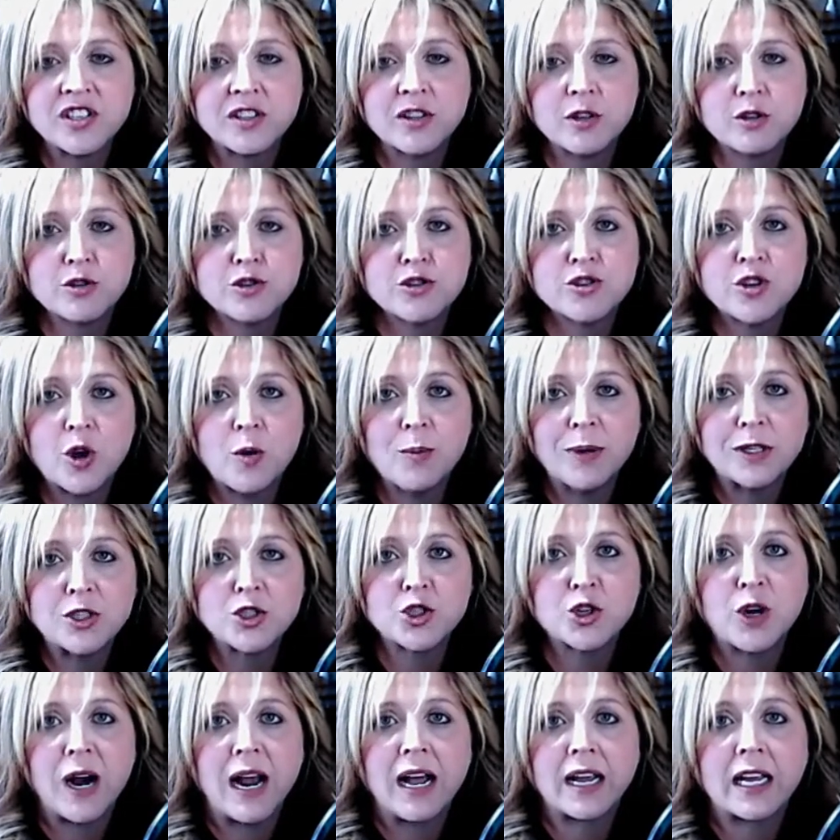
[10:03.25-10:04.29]
there's so
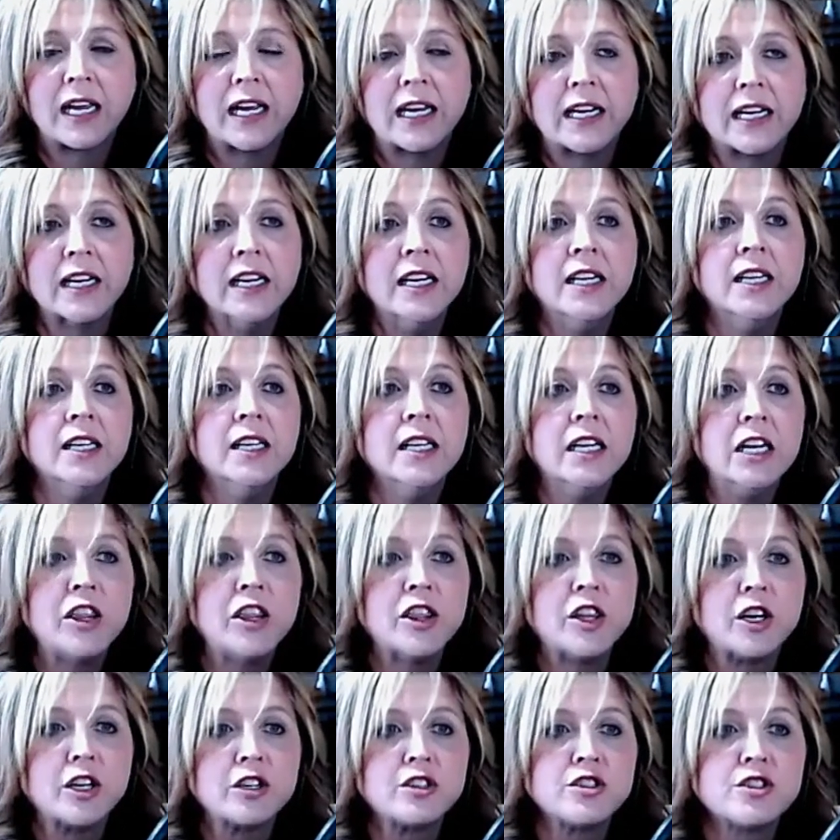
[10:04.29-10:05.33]
much tracking,
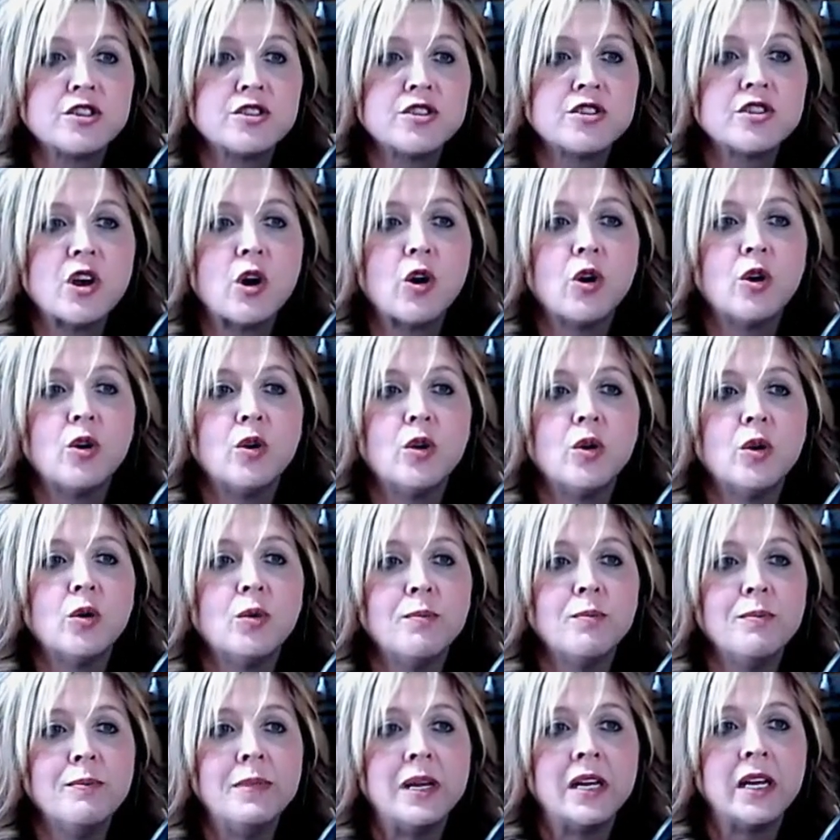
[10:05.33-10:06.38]
there's
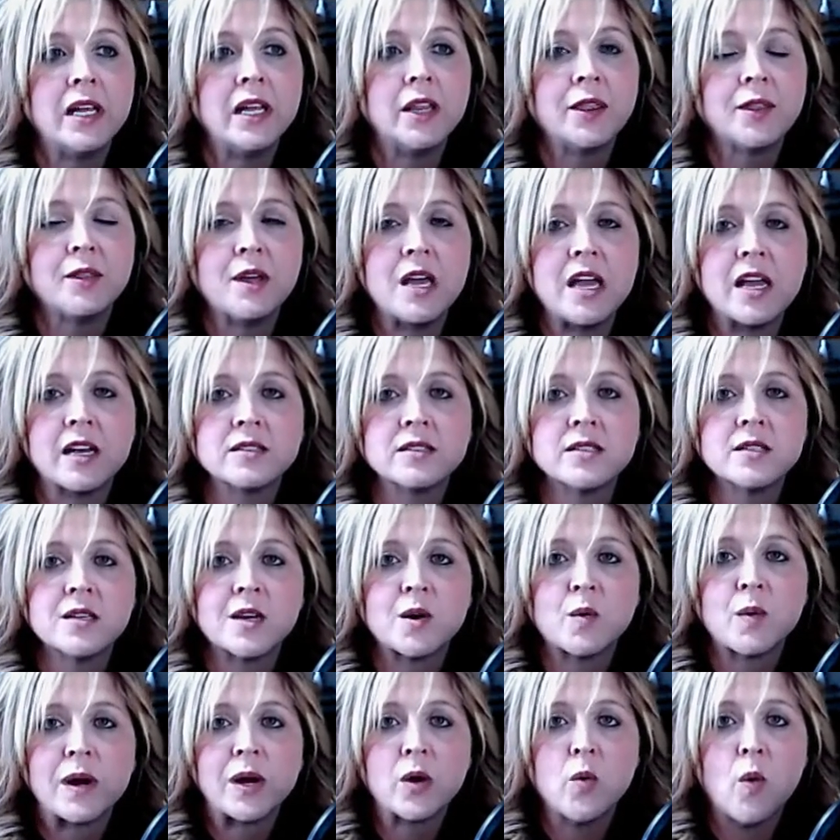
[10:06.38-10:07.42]
so many things that
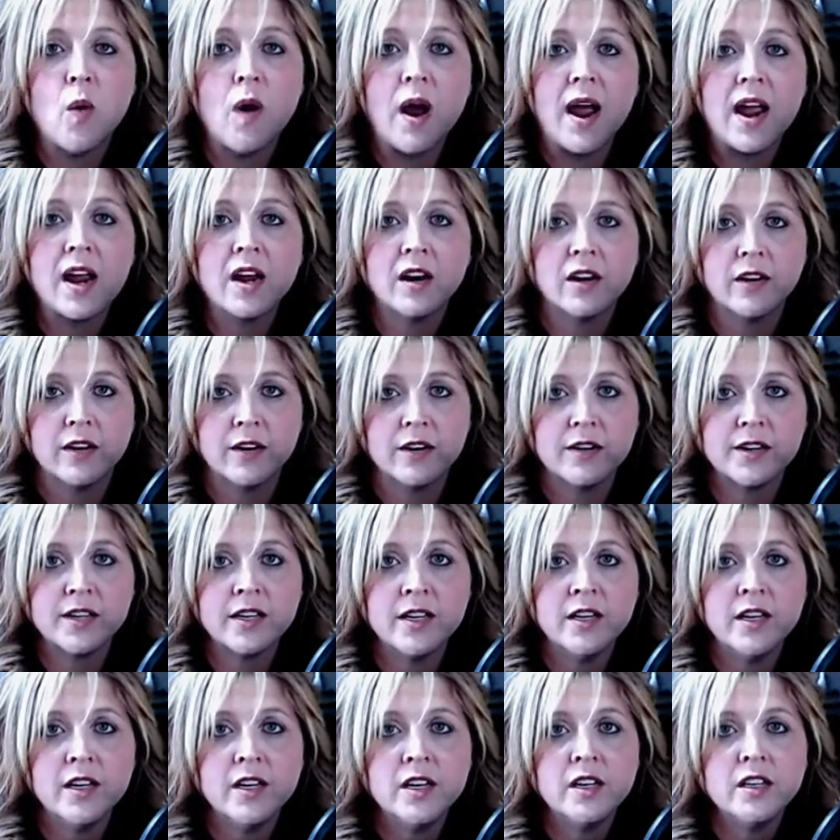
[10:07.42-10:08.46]
are required
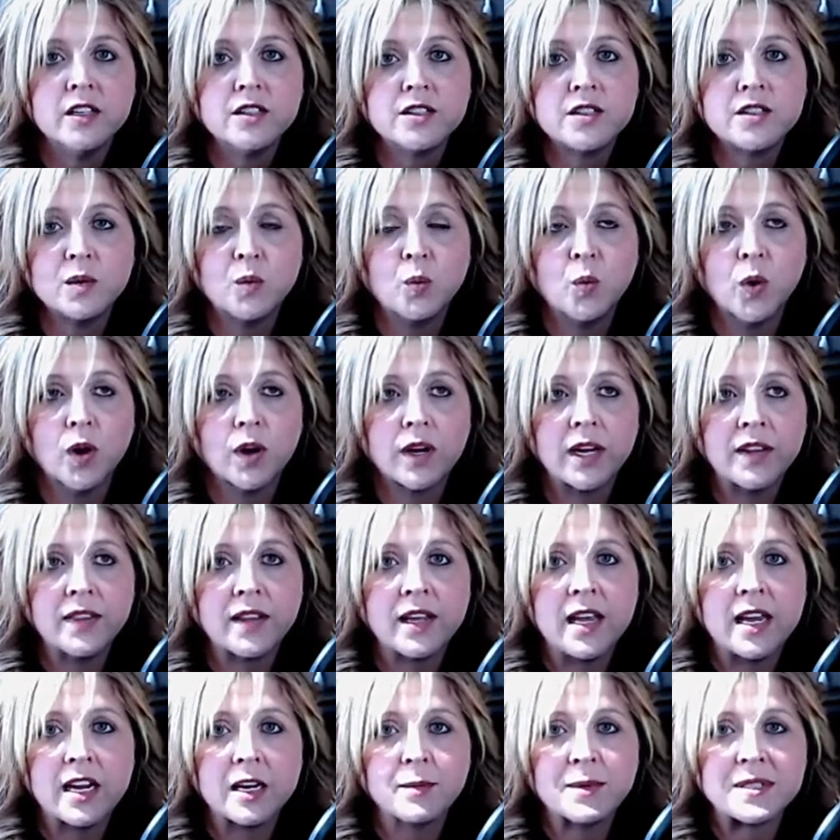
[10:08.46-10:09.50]
to work in
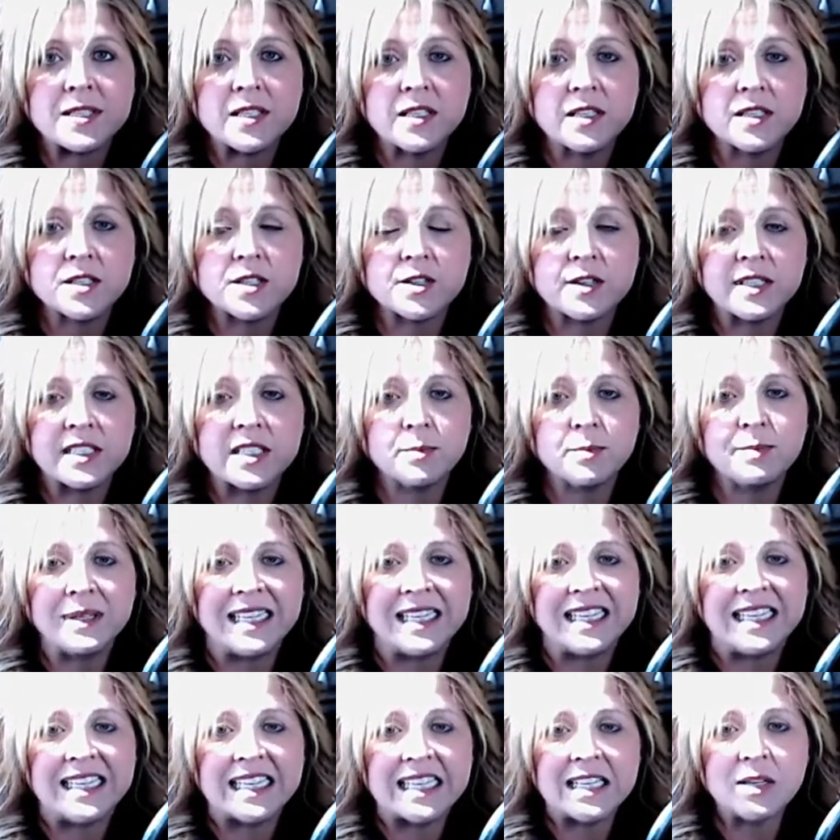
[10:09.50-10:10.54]
the cannabis industry to
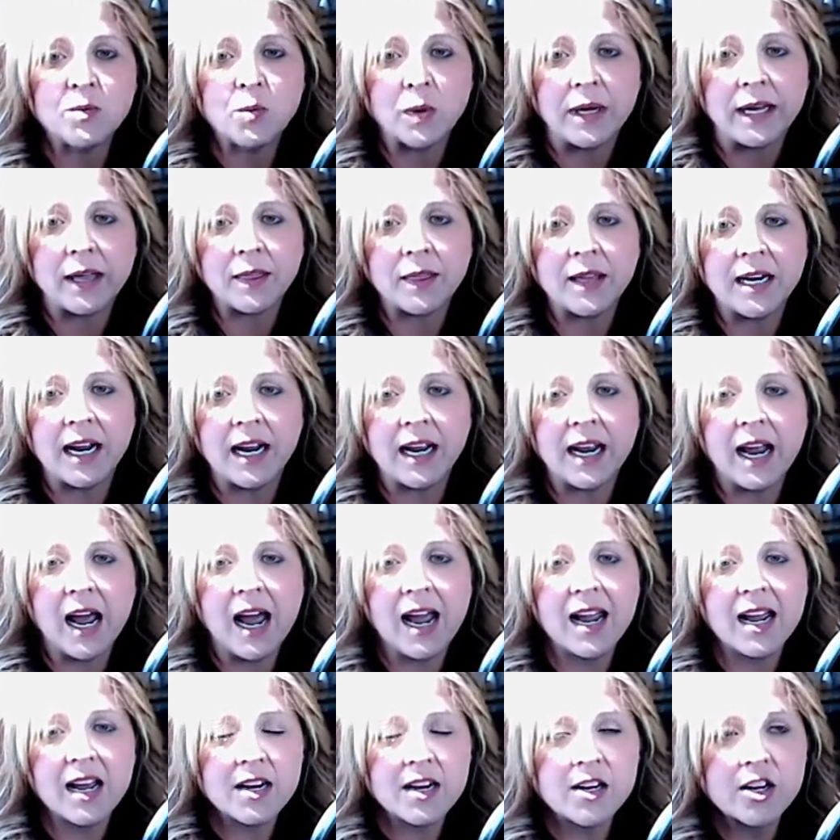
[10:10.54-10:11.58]
begin with. And
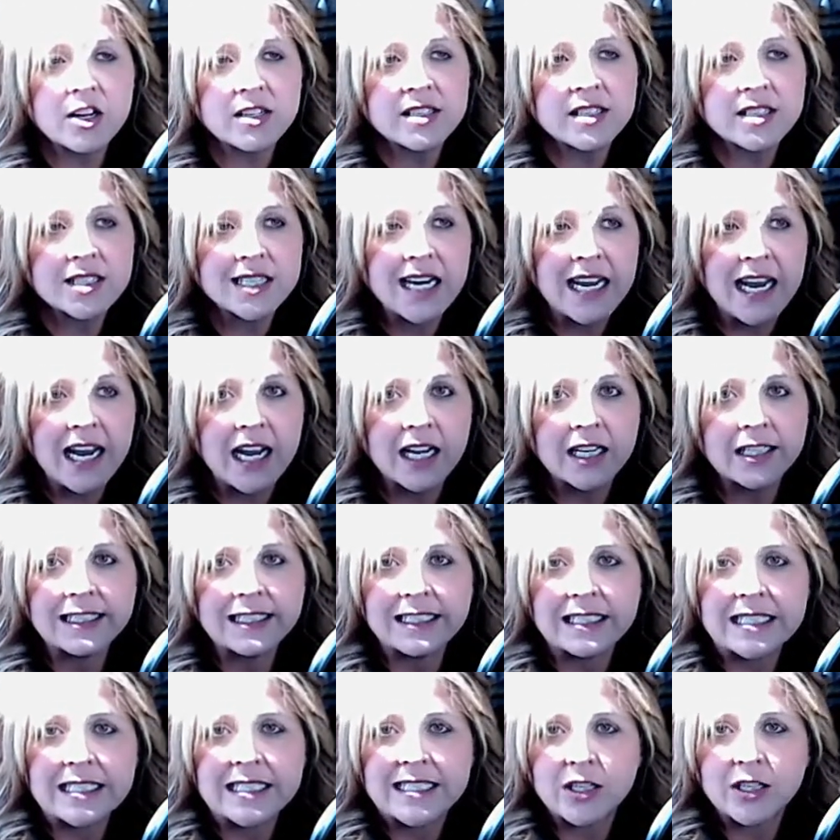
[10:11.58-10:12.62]
I understand
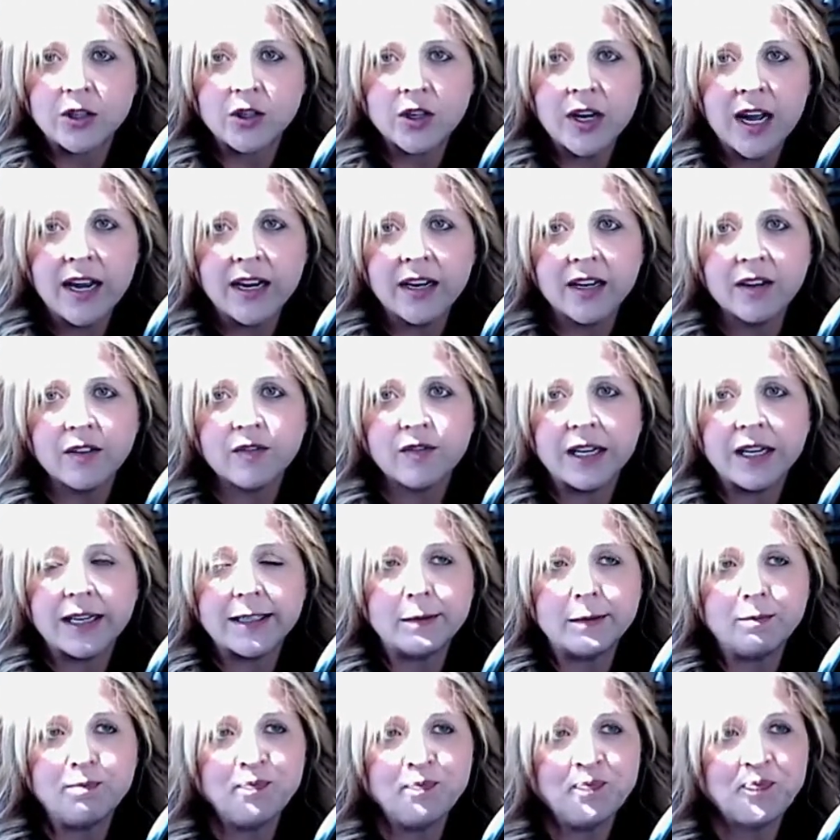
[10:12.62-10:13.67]
that it's still kind of,
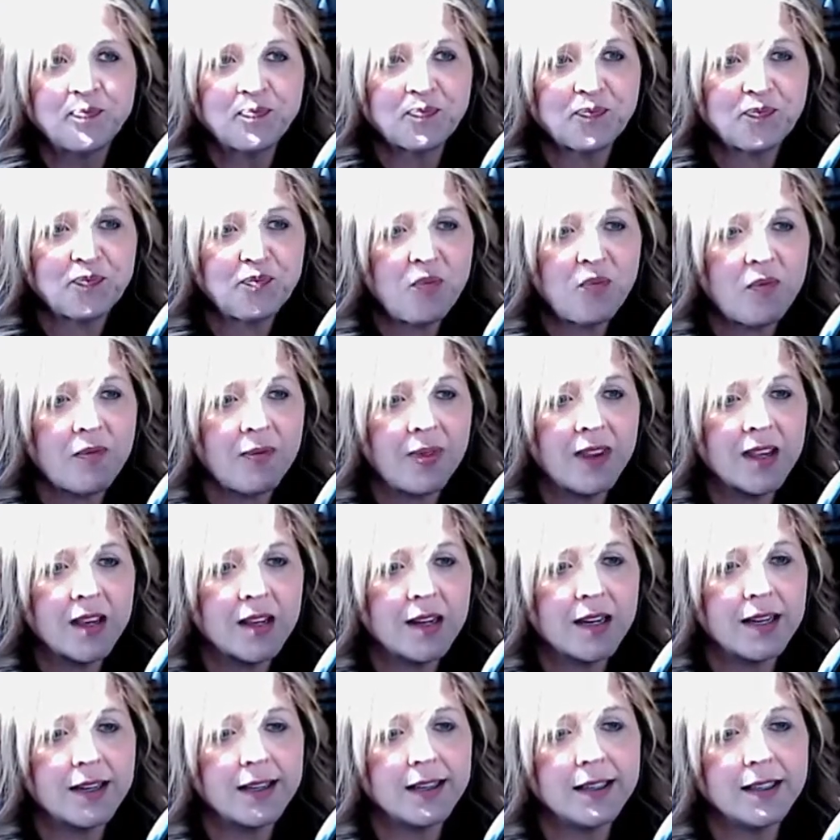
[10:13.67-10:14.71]

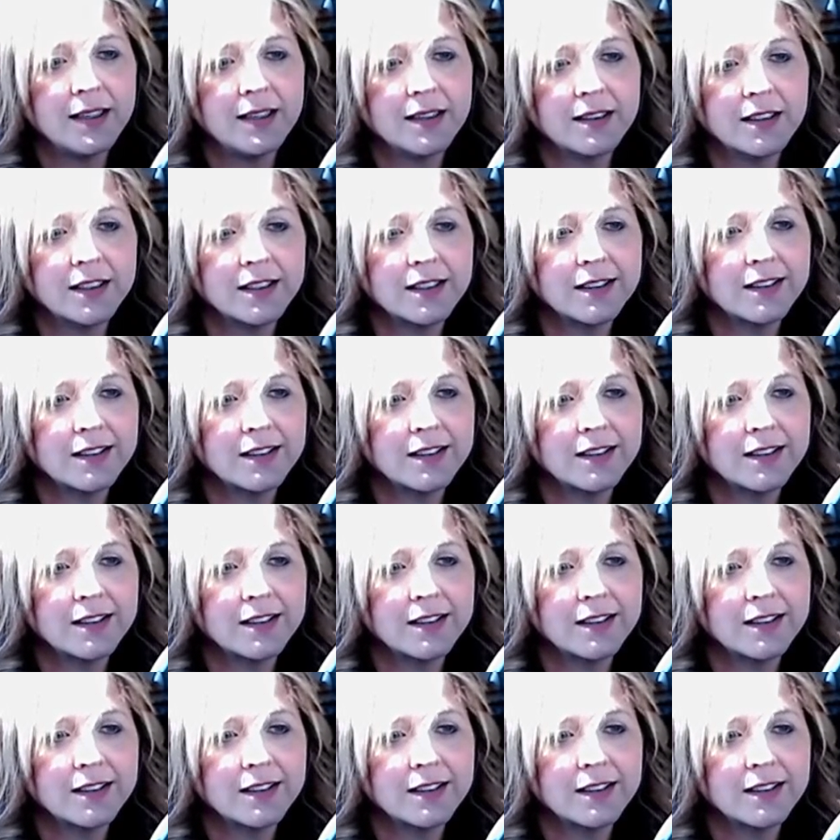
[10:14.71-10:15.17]
I